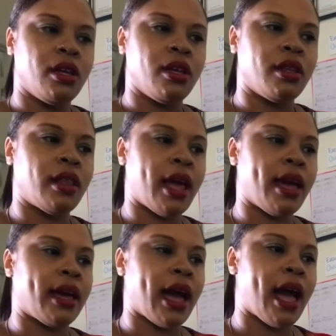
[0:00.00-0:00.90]

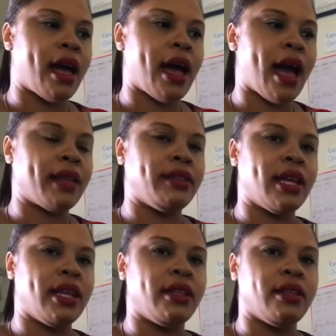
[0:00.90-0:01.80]
Like I
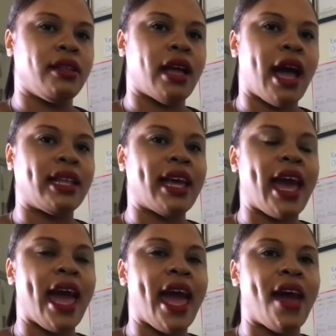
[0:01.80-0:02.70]
didn't
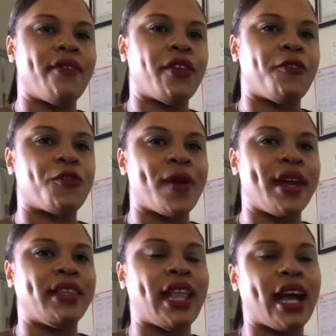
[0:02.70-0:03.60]
have a
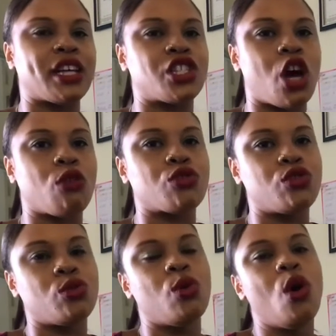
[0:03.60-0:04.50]
friend that I could talk
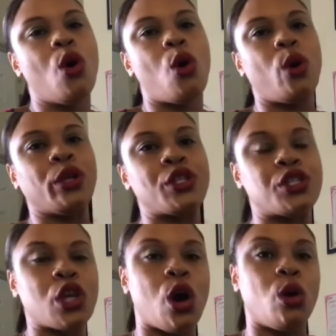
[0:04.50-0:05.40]
to on a
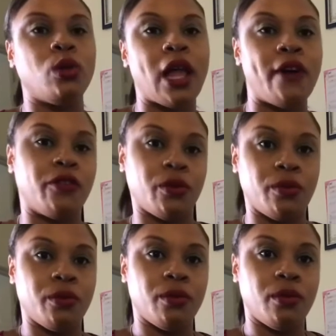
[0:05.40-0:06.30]
soul level.
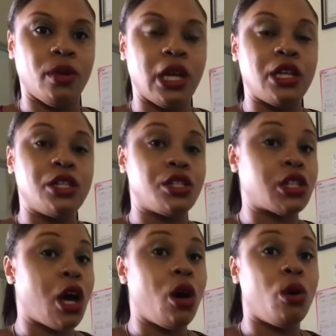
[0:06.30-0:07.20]

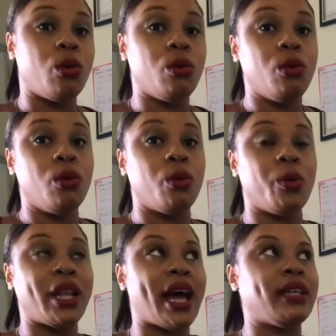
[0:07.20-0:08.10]
So
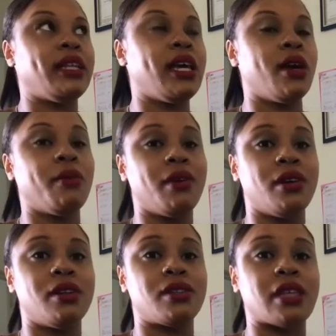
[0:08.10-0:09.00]
what I did
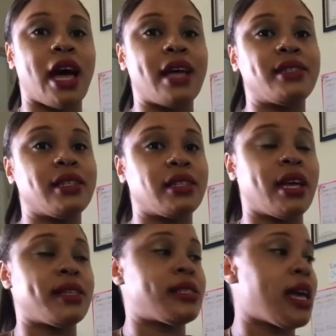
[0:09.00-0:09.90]
was I took
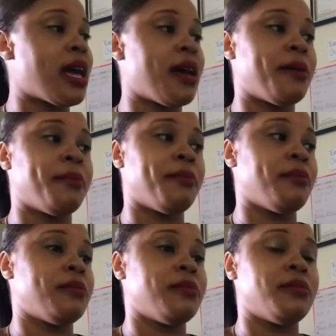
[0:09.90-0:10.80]
that time
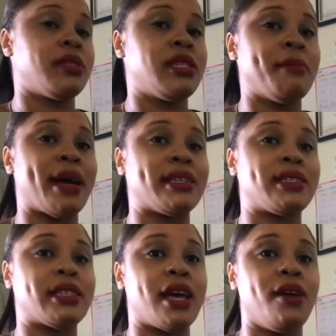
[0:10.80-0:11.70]
to
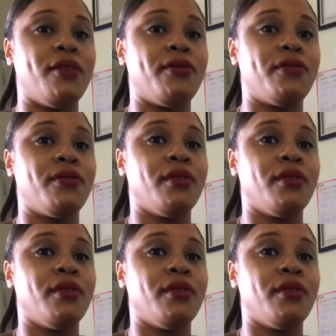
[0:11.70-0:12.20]
myself